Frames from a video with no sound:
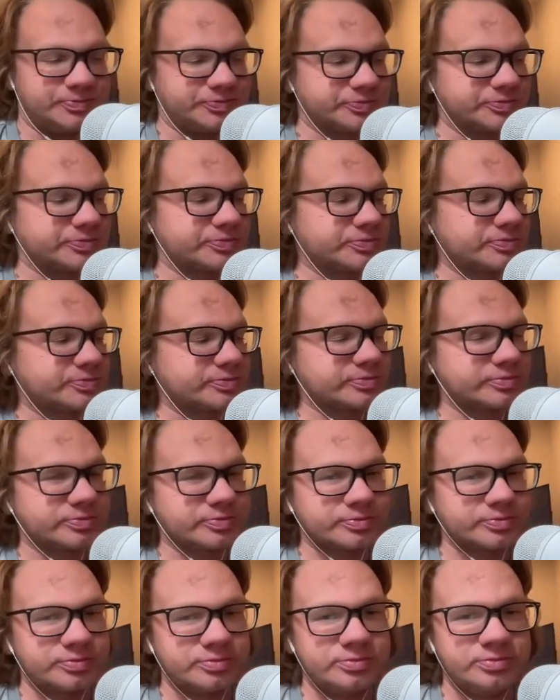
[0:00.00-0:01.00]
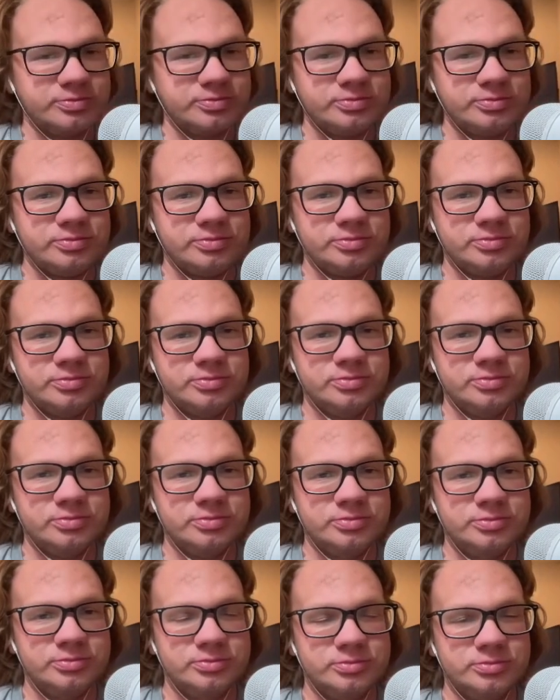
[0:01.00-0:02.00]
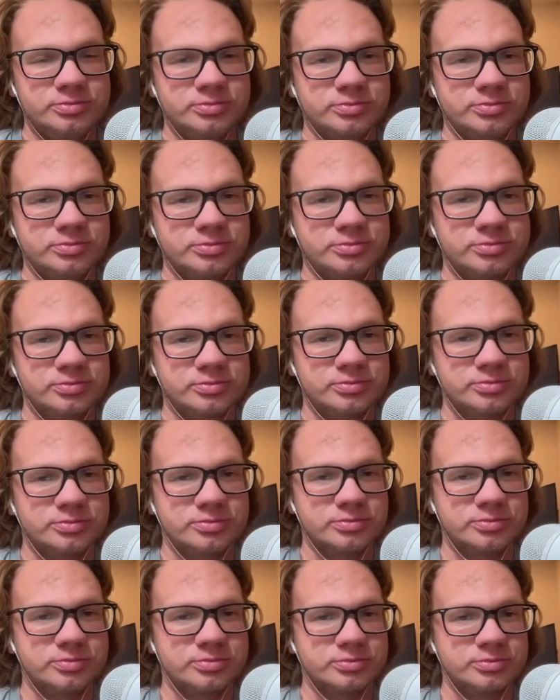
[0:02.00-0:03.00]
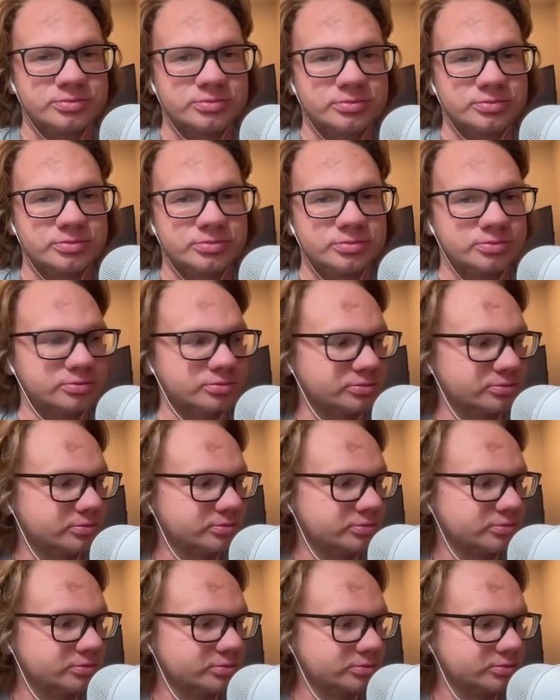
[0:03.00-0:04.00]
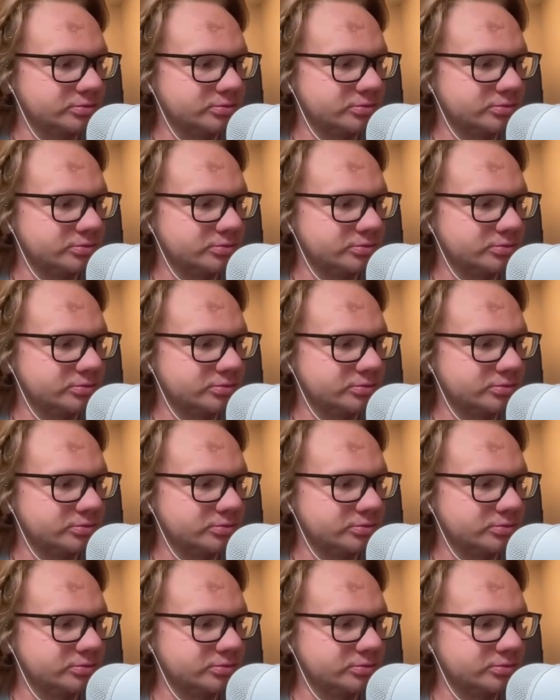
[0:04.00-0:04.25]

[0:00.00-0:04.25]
(silent)